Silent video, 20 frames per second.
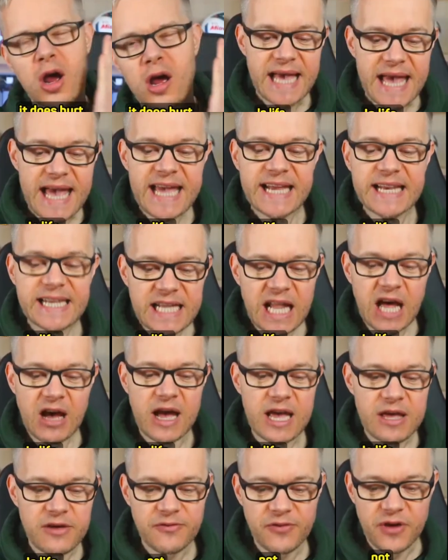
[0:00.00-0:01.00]
in
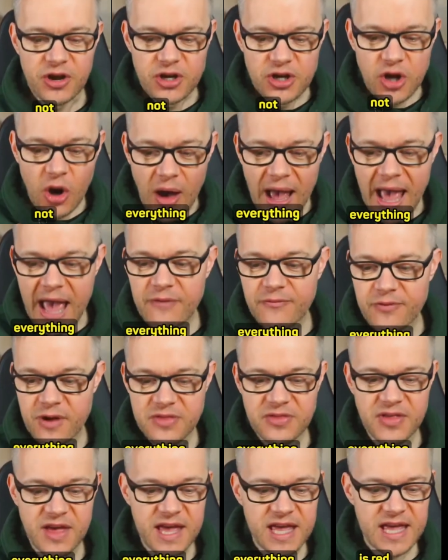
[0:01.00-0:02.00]
life, not
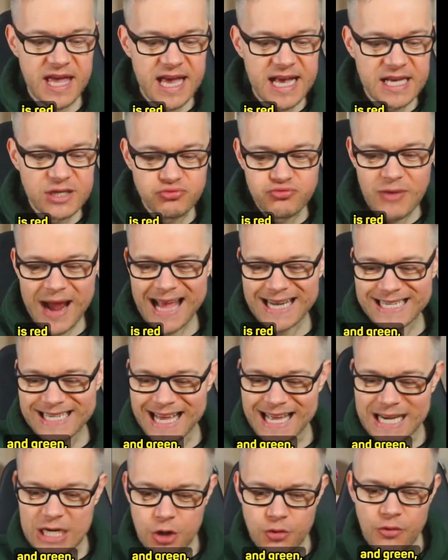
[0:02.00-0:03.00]
everything is red
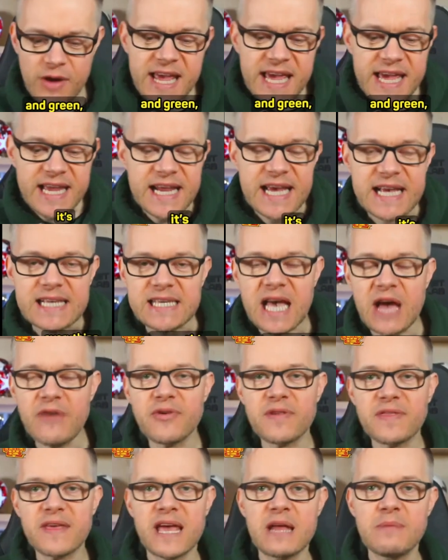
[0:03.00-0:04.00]
and green, it's
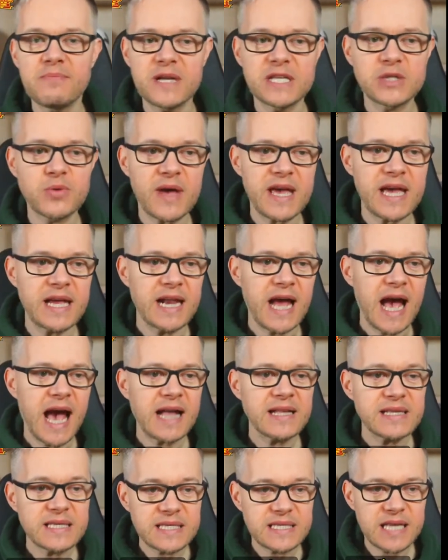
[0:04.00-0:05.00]
everything in between.
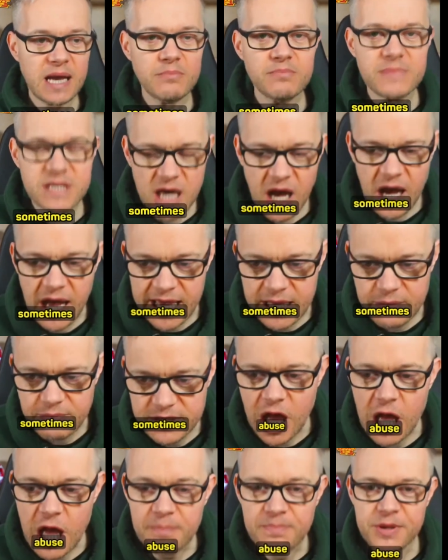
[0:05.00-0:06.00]
And
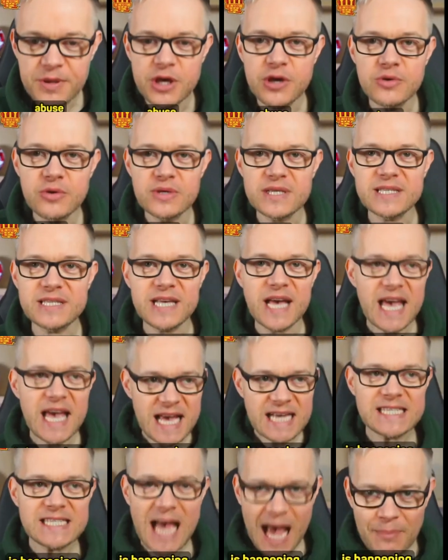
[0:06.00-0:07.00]
sometimes abuse
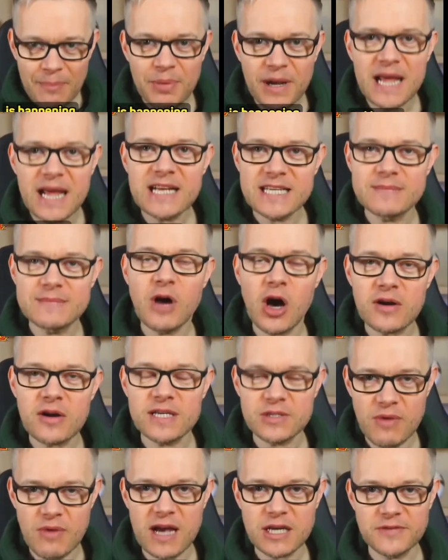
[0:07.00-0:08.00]
is happening to
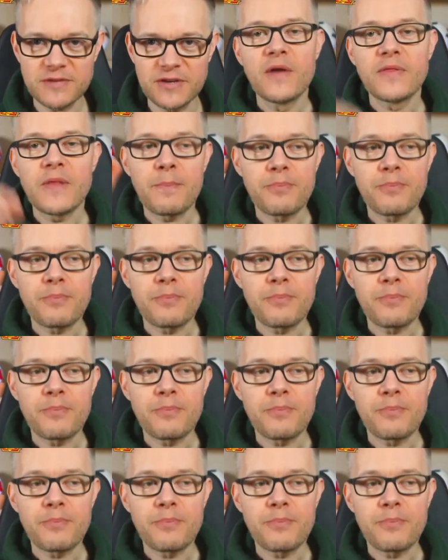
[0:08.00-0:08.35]
Marcus Rashford. The